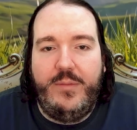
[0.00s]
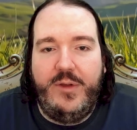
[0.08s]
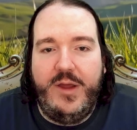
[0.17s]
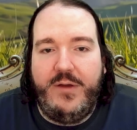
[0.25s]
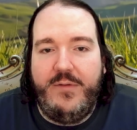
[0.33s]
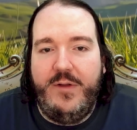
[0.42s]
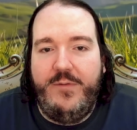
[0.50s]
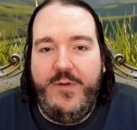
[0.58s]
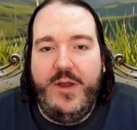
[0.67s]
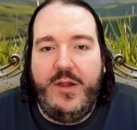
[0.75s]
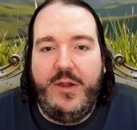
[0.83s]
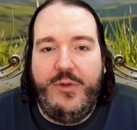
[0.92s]

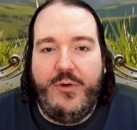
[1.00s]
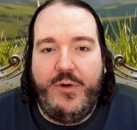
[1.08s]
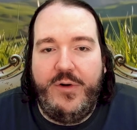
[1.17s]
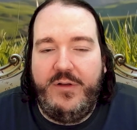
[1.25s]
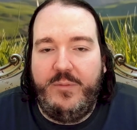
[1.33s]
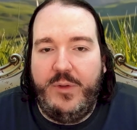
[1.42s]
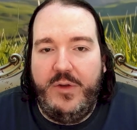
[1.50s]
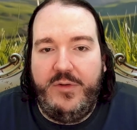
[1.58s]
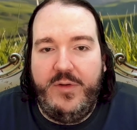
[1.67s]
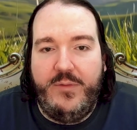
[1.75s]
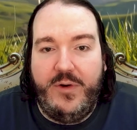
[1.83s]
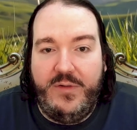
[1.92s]
liquid-filled, or
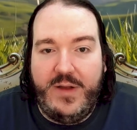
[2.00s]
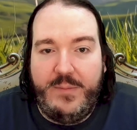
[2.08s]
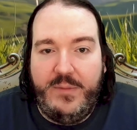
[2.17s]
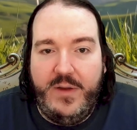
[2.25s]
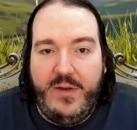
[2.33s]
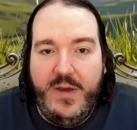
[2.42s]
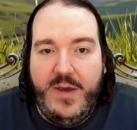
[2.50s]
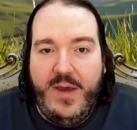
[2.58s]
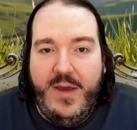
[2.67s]
explosive or something.